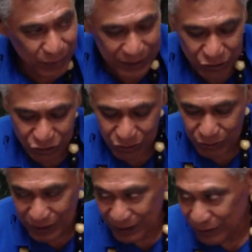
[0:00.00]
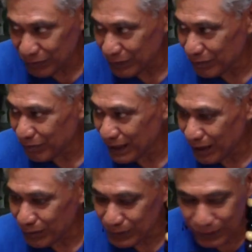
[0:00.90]
want to show the different
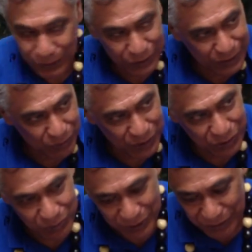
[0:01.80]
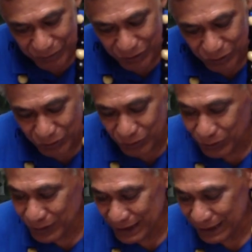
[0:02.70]
flowers, whatever you're
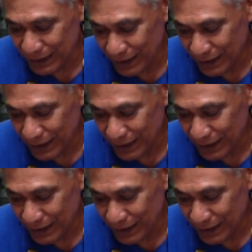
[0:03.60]
using.